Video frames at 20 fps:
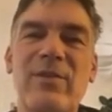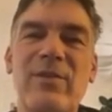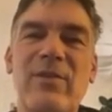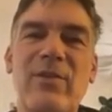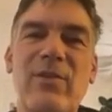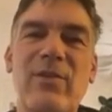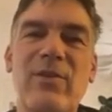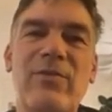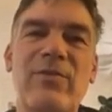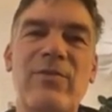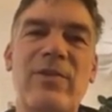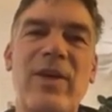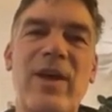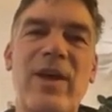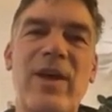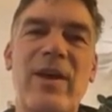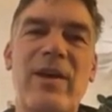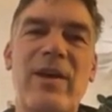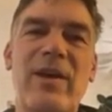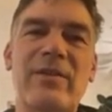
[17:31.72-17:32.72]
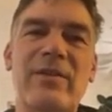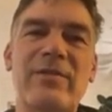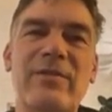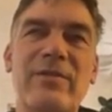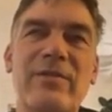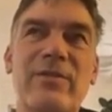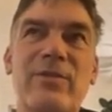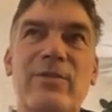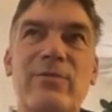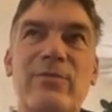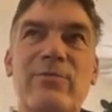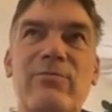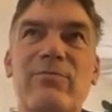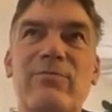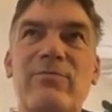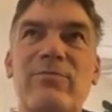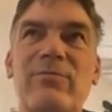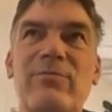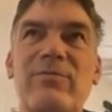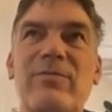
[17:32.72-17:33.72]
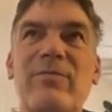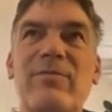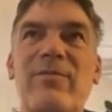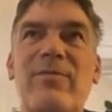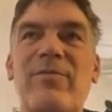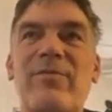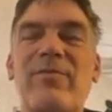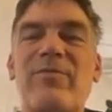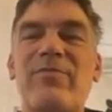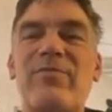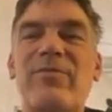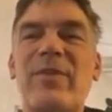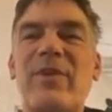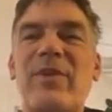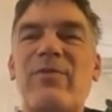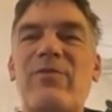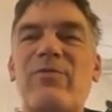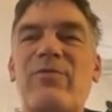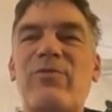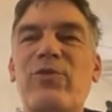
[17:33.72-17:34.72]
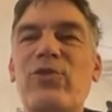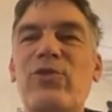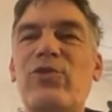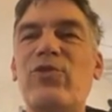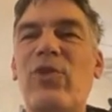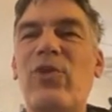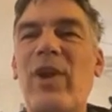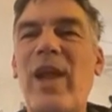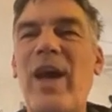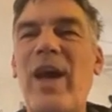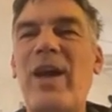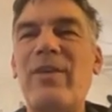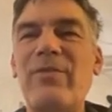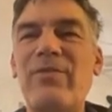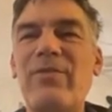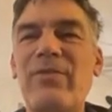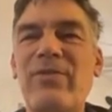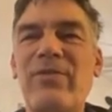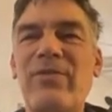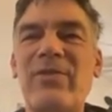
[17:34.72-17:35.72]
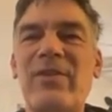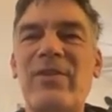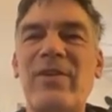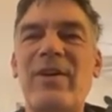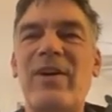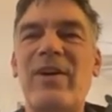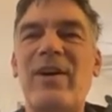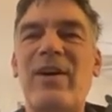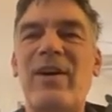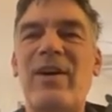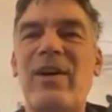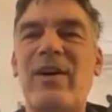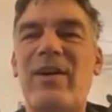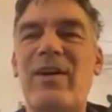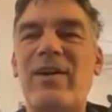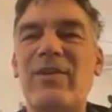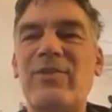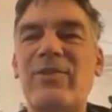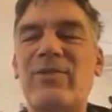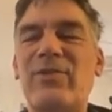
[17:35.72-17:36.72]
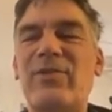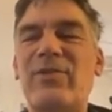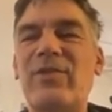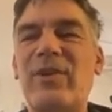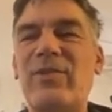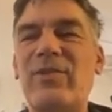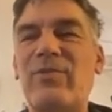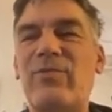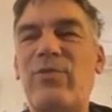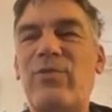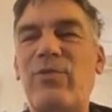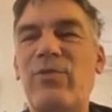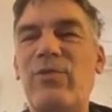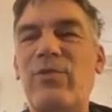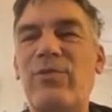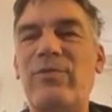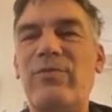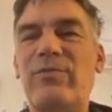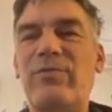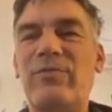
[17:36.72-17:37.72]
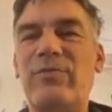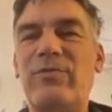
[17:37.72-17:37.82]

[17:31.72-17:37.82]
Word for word: all of their you know future life are successful